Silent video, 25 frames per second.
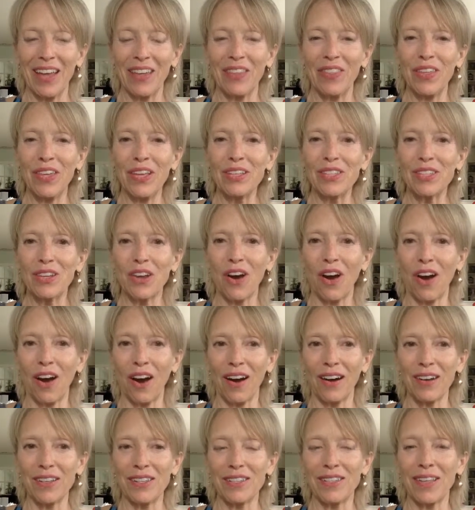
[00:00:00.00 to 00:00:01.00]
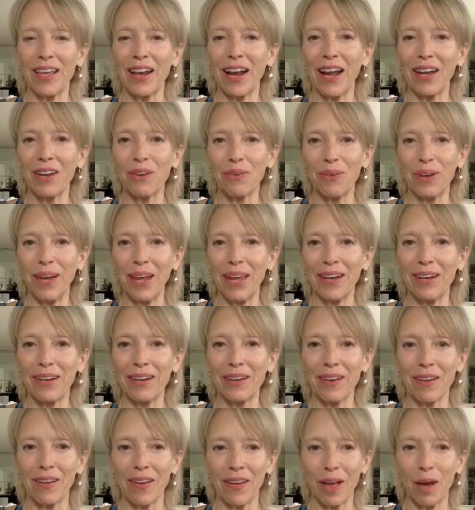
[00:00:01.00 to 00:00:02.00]
These cards that I created
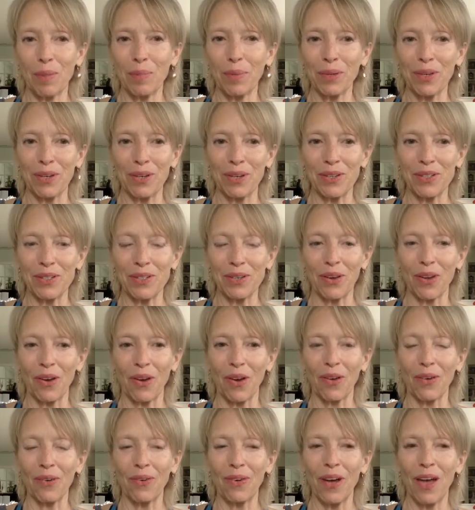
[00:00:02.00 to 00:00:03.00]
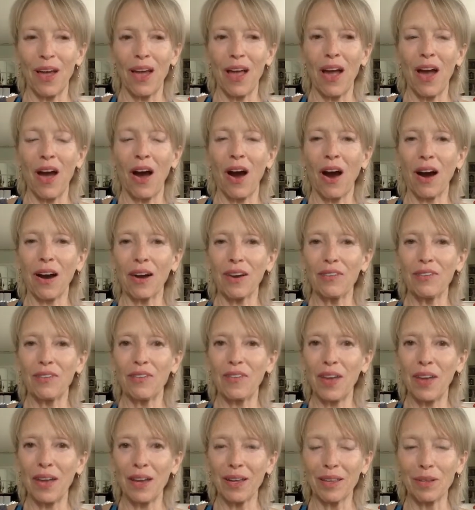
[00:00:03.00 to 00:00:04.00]
a couple years ago are
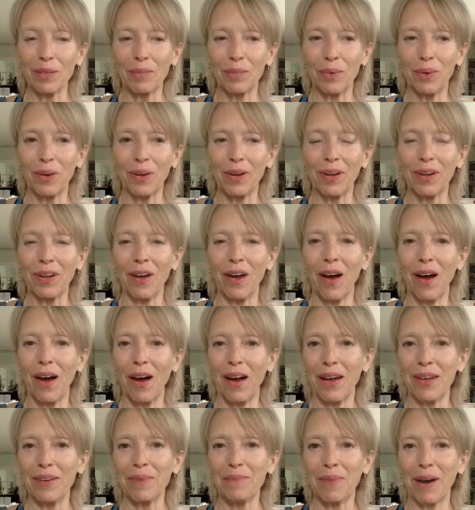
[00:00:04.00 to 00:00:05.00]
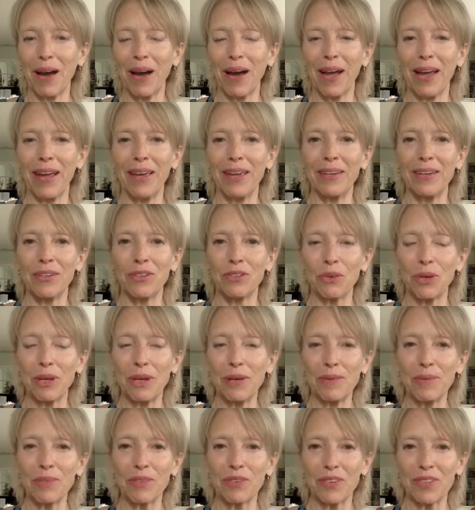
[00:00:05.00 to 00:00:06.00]
available on my
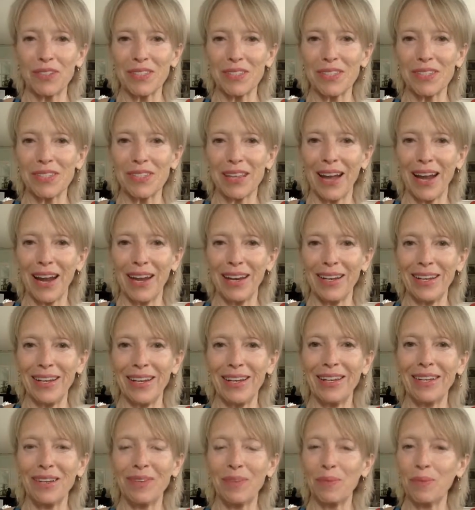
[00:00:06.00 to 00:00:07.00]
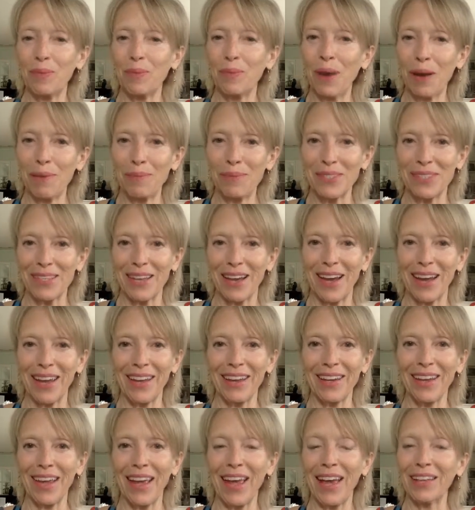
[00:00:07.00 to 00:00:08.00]
Dreams for Society
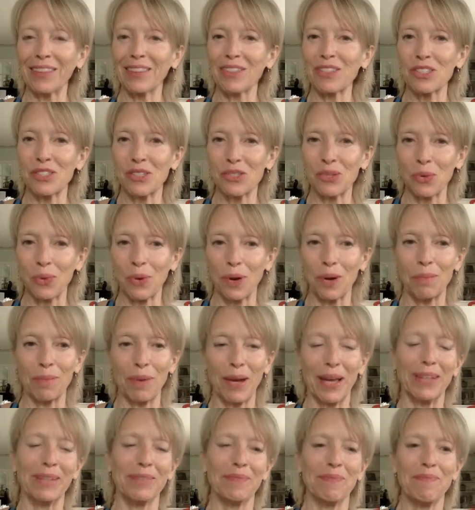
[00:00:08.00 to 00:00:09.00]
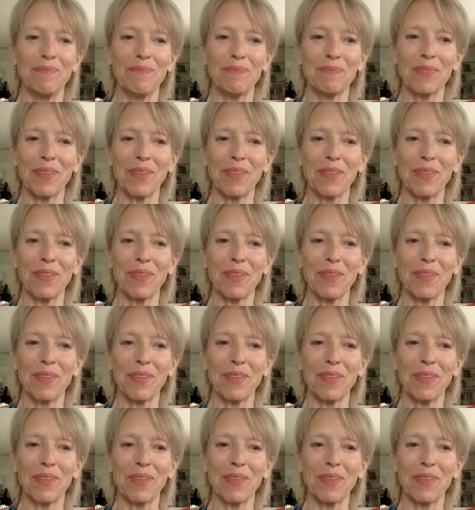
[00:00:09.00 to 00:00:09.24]
website at the store button.